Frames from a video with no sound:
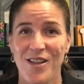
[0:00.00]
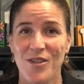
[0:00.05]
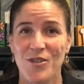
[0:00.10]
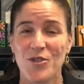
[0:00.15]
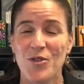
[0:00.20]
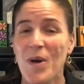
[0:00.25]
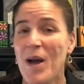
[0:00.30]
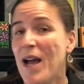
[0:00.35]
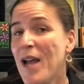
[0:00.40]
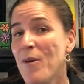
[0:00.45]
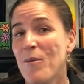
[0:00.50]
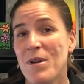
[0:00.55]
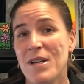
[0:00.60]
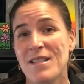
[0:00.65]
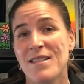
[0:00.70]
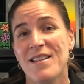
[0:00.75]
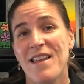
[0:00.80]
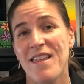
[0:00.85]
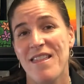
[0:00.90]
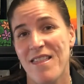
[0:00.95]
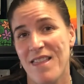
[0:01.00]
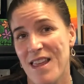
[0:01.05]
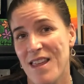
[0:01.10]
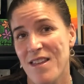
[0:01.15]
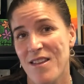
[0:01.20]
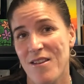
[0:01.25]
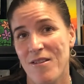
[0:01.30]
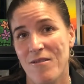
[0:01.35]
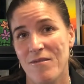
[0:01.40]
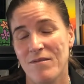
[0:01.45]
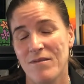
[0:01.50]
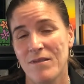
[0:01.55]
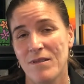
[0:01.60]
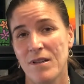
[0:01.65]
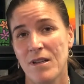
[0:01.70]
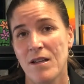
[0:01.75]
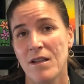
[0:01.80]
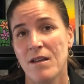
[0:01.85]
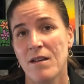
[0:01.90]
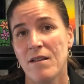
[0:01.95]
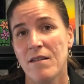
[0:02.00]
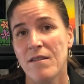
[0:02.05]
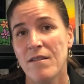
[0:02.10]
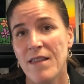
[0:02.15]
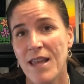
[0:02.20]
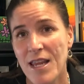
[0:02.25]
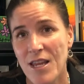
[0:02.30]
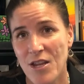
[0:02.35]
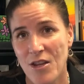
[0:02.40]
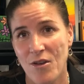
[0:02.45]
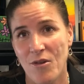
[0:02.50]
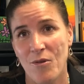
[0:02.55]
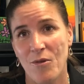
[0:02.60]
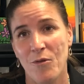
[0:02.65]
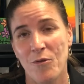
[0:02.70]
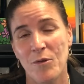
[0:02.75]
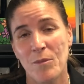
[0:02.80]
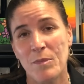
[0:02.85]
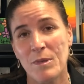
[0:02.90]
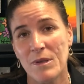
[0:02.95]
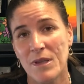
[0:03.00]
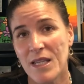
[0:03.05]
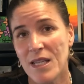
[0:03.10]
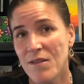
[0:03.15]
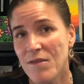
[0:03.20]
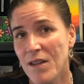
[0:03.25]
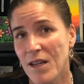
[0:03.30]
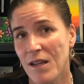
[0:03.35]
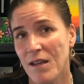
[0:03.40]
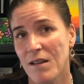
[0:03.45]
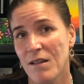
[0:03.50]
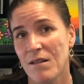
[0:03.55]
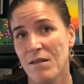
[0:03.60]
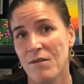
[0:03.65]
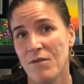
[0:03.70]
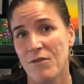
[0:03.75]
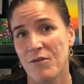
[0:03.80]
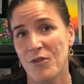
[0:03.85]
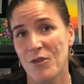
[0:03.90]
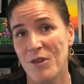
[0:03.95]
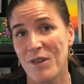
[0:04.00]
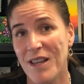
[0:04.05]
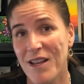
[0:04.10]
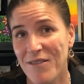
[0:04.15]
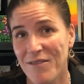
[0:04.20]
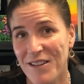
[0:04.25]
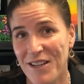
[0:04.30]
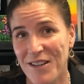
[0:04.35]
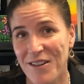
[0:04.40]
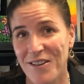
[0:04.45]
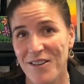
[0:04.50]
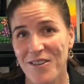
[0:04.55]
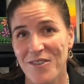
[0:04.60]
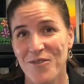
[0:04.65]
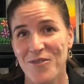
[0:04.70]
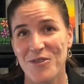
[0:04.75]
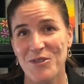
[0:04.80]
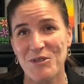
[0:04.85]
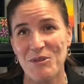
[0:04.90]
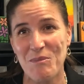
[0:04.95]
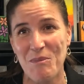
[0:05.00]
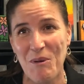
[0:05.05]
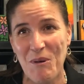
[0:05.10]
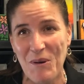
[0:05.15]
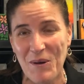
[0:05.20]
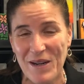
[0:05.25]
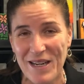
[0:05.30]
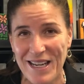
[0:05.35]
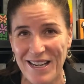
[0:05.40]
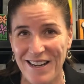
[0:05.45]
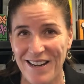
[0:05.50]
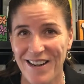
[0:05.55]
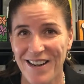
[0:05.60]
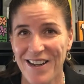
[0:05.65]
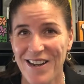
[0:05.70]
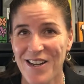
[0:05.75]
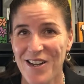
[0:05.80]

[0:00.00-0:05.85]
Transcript: So I want to say thank you. Thank you for believing, for loving, for supporting,